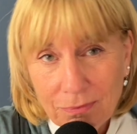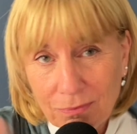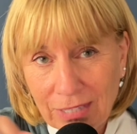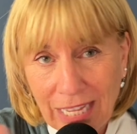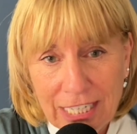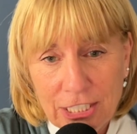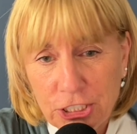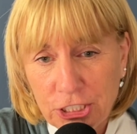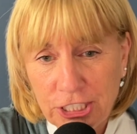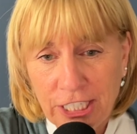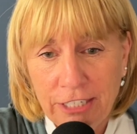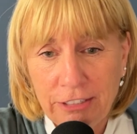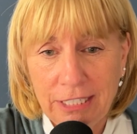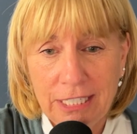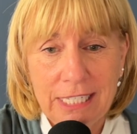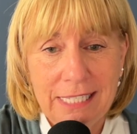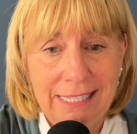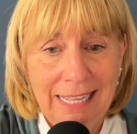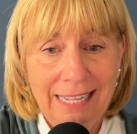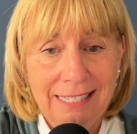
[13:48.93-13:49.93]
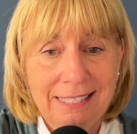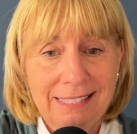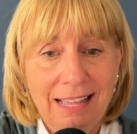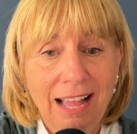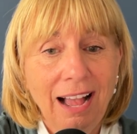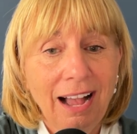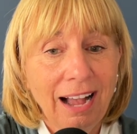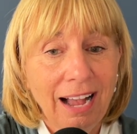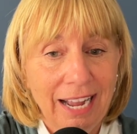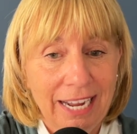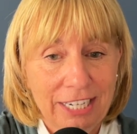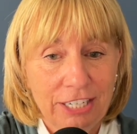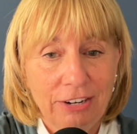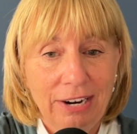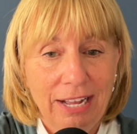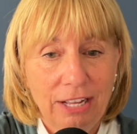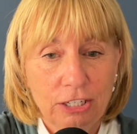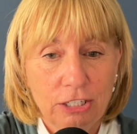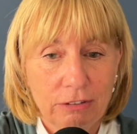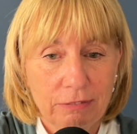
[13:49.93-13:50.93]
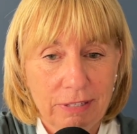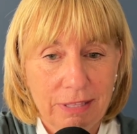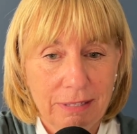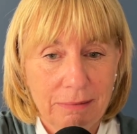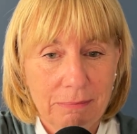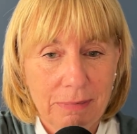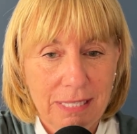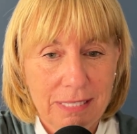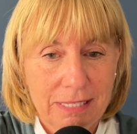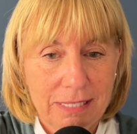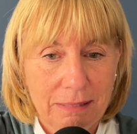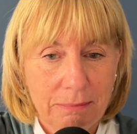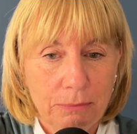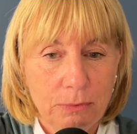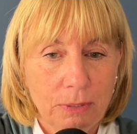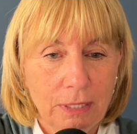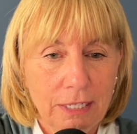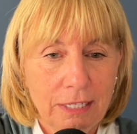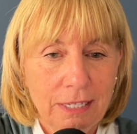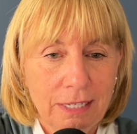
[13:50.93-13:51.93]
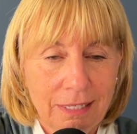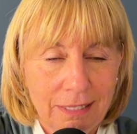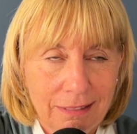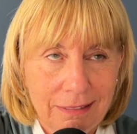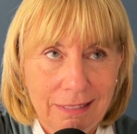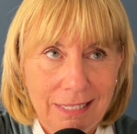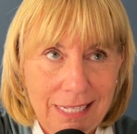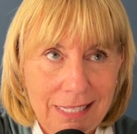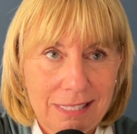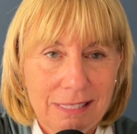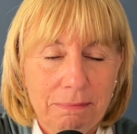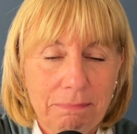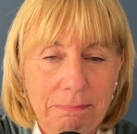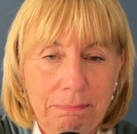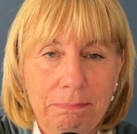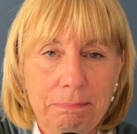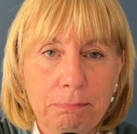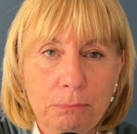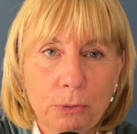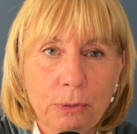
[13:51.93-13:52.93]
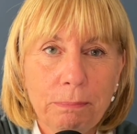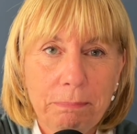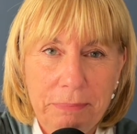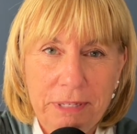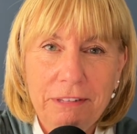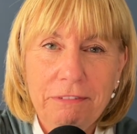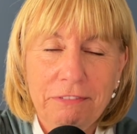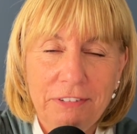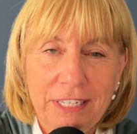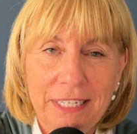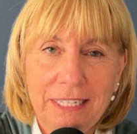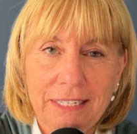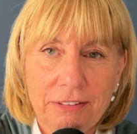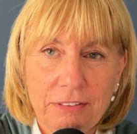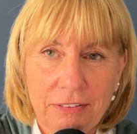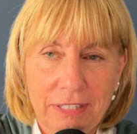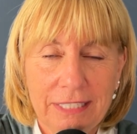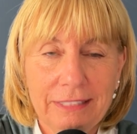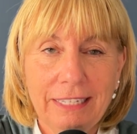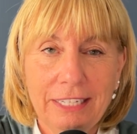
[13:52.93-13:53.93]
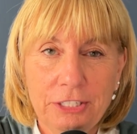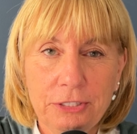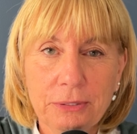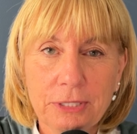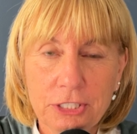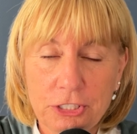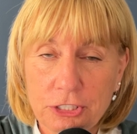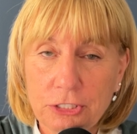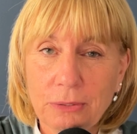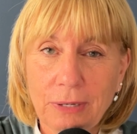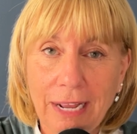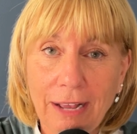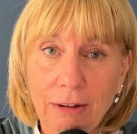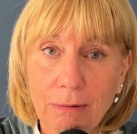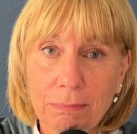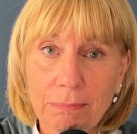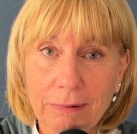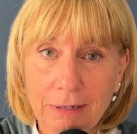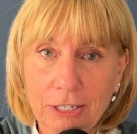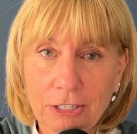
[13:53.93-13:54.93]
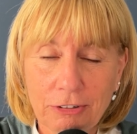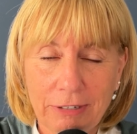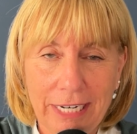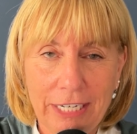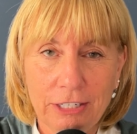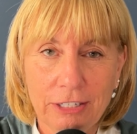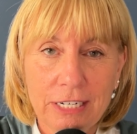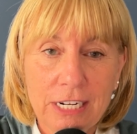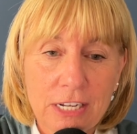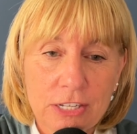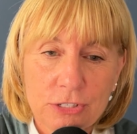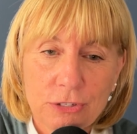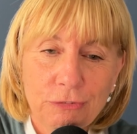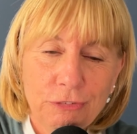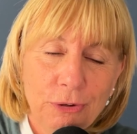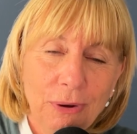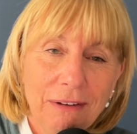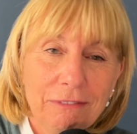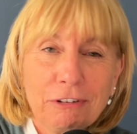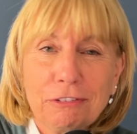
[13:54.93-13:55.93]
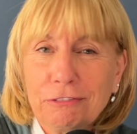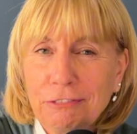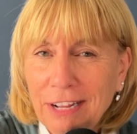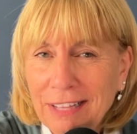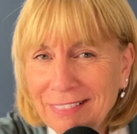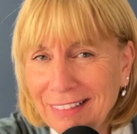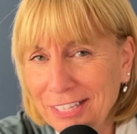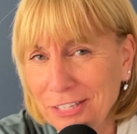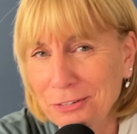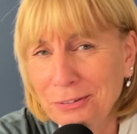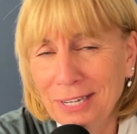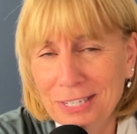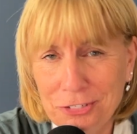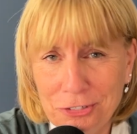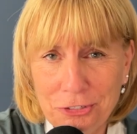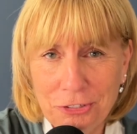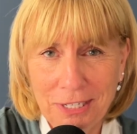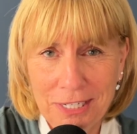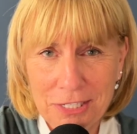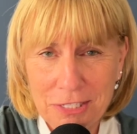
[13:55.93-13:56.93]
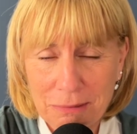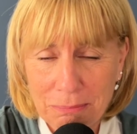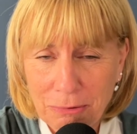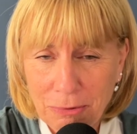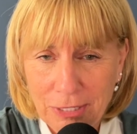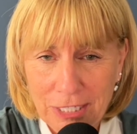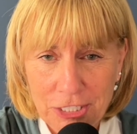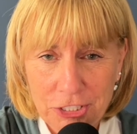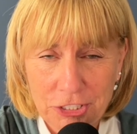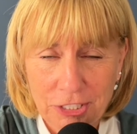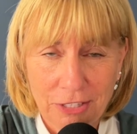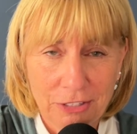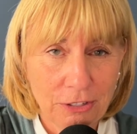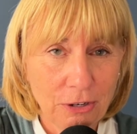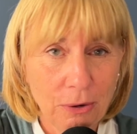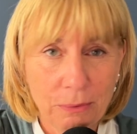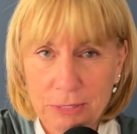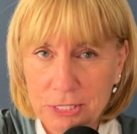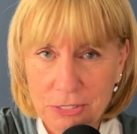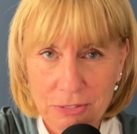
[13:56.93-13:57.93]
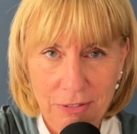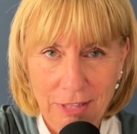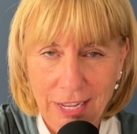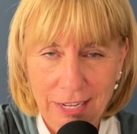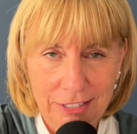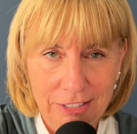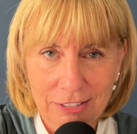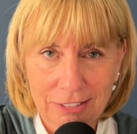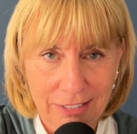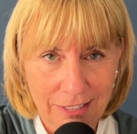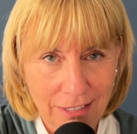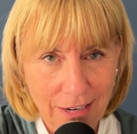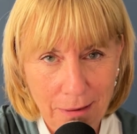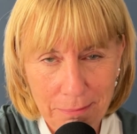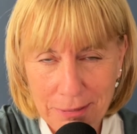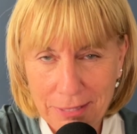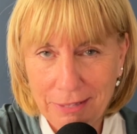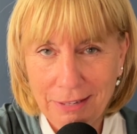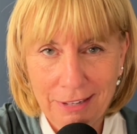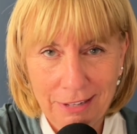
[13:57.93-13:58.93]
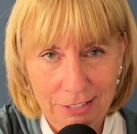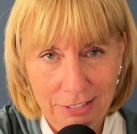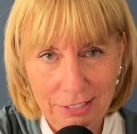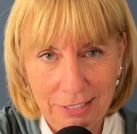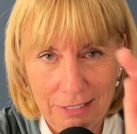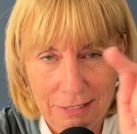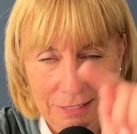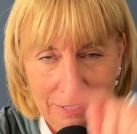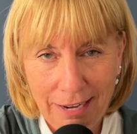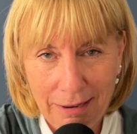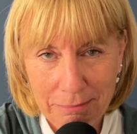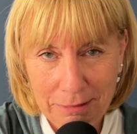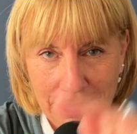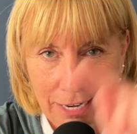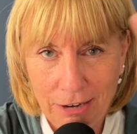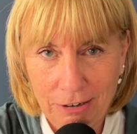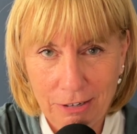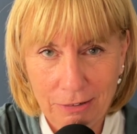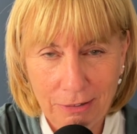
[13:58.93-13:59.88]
and share it, because that's the higher algorithm. It's the more beefy thing that you could do to help a creator. So if you have a friend that you guys are trying to support each other, always do that. You're going to tap the arrow,